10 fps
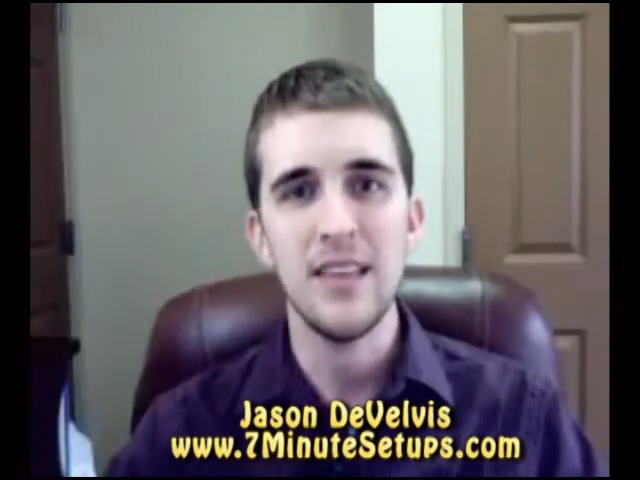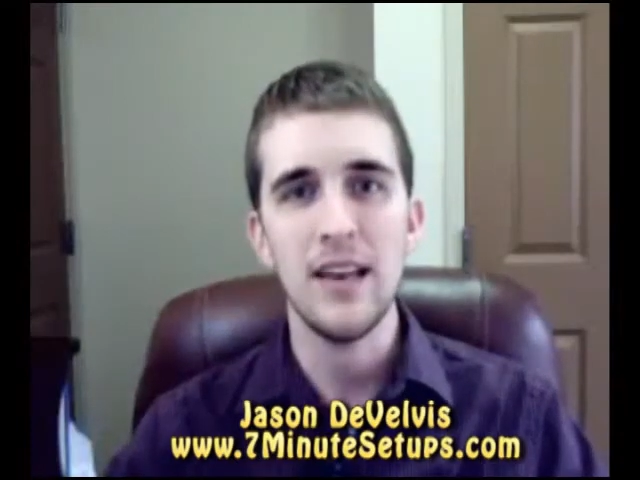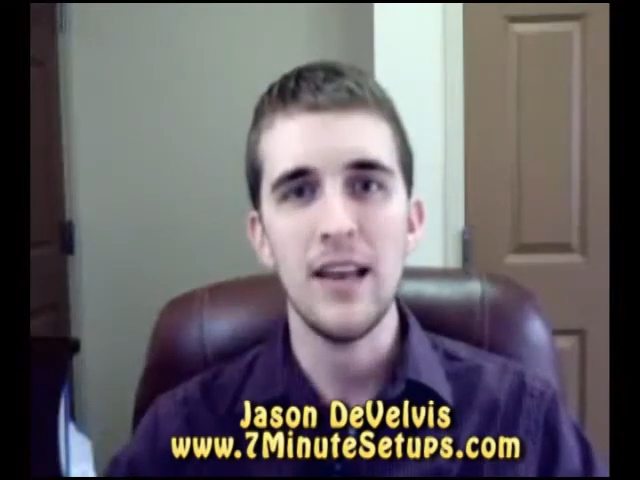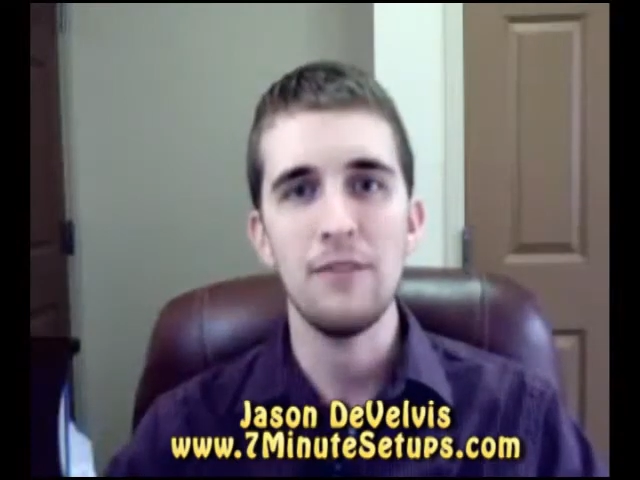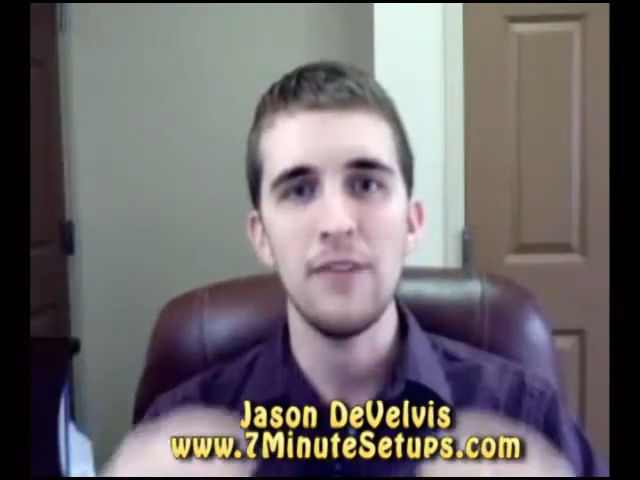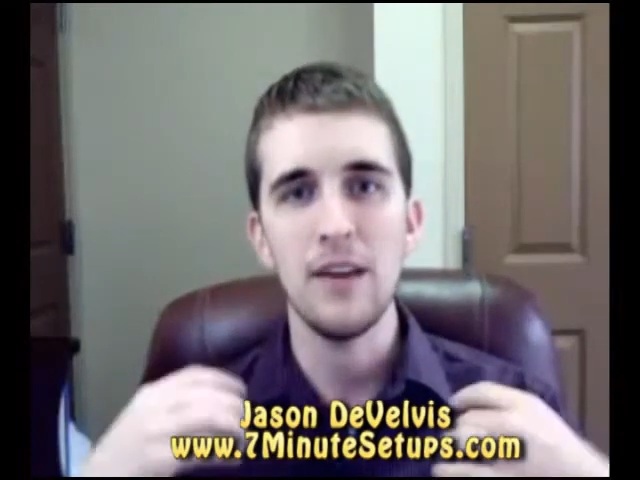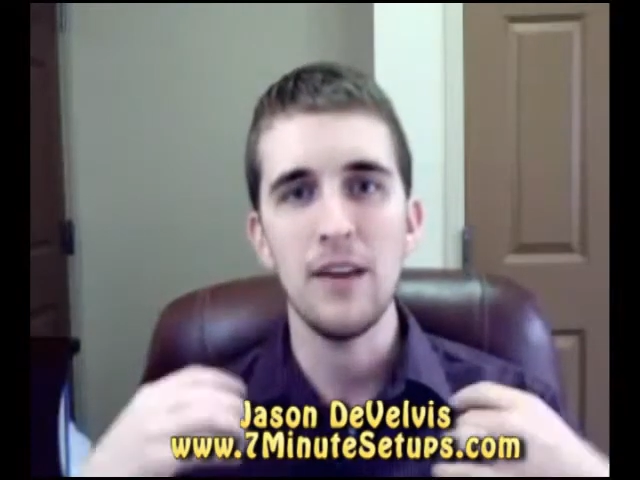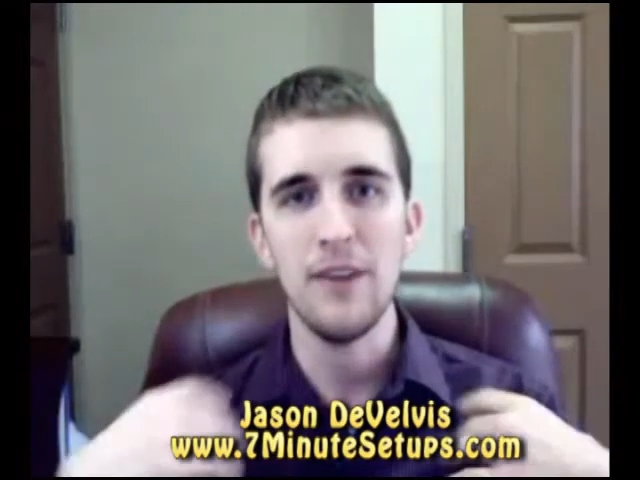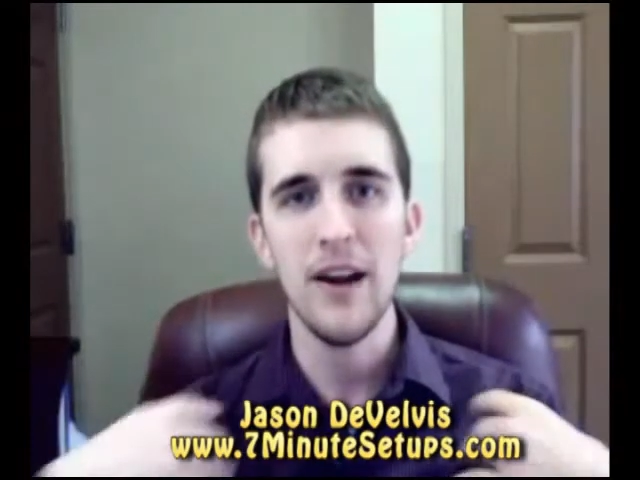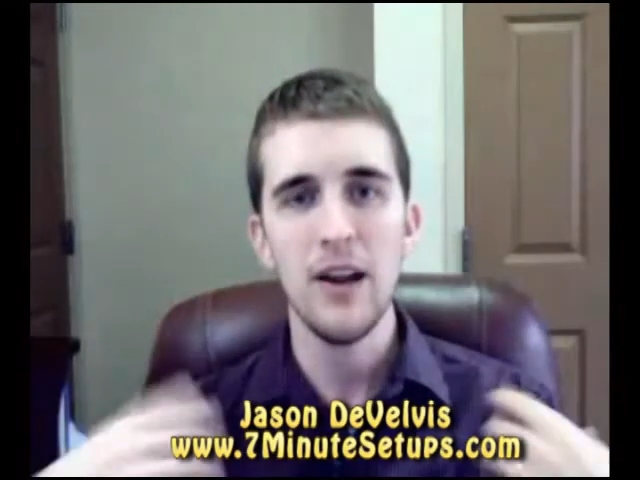that
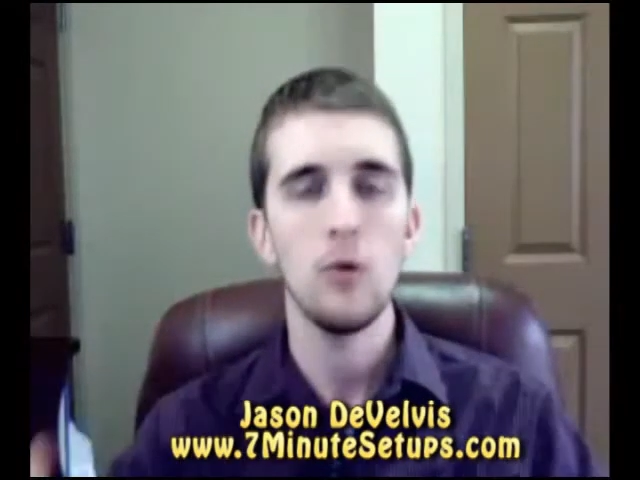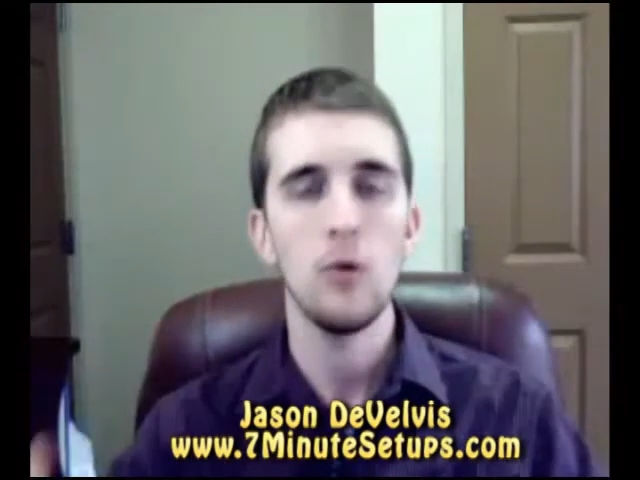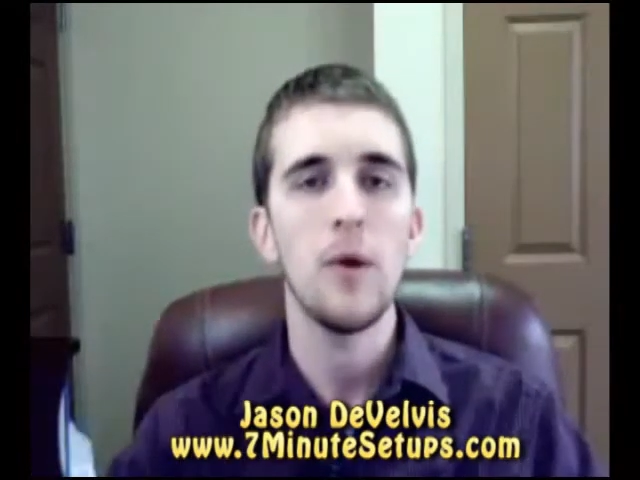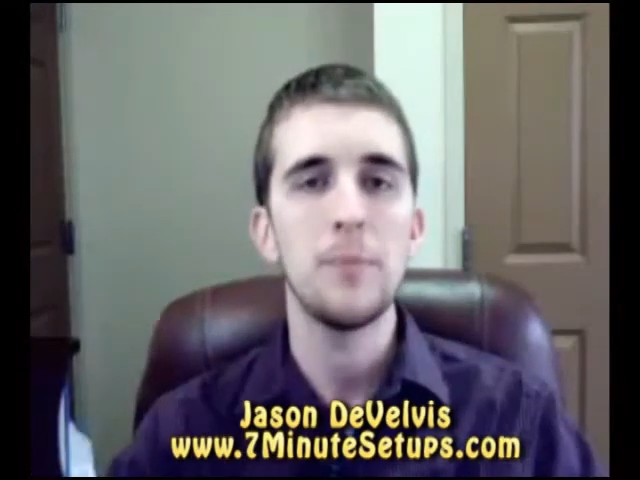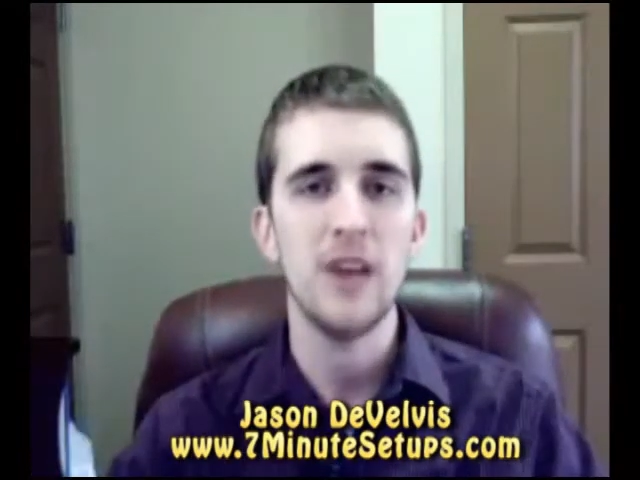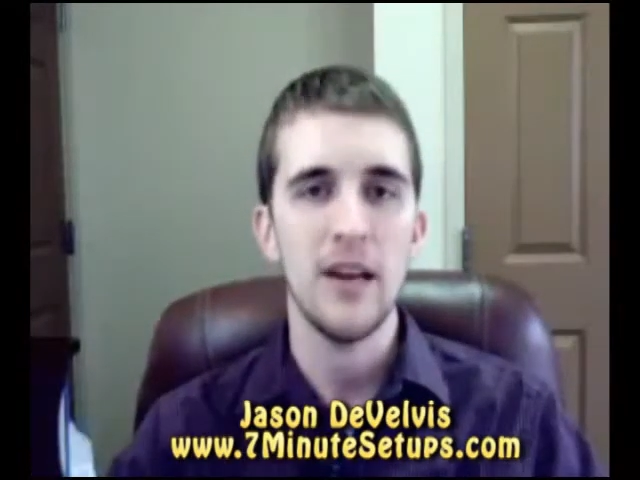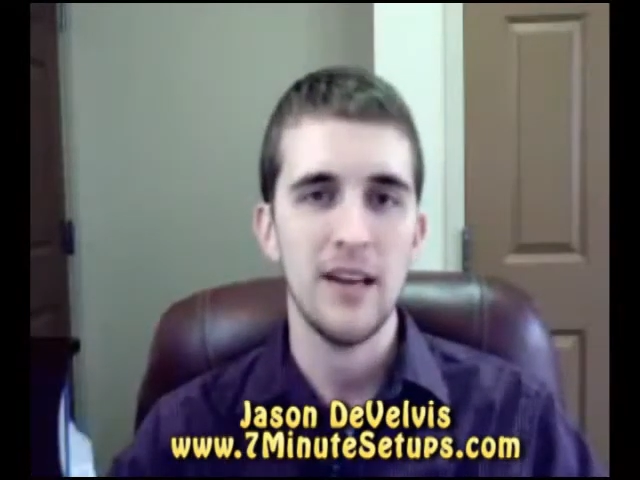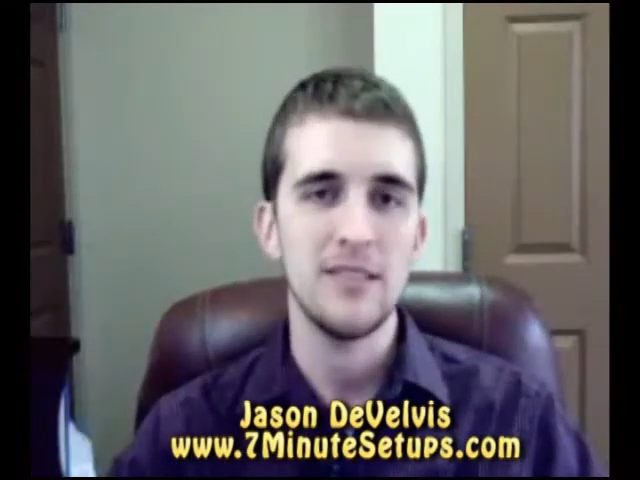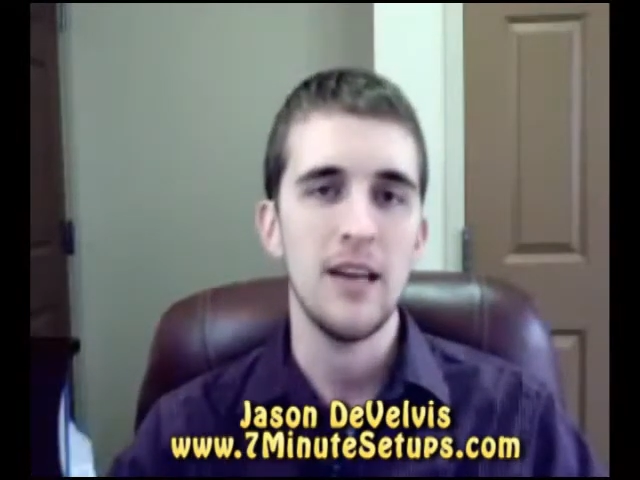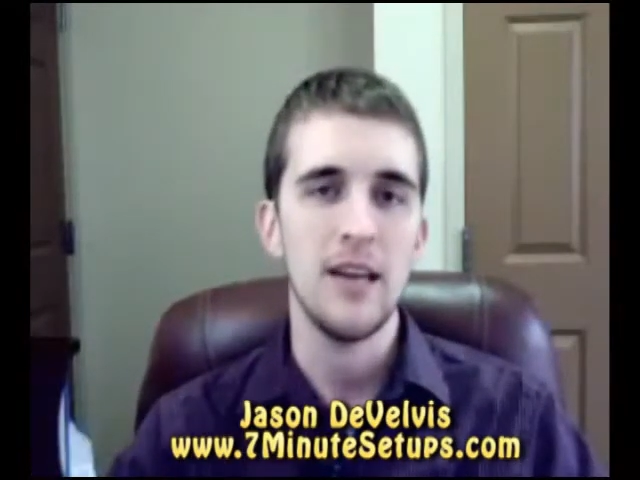if I go to a website and I see,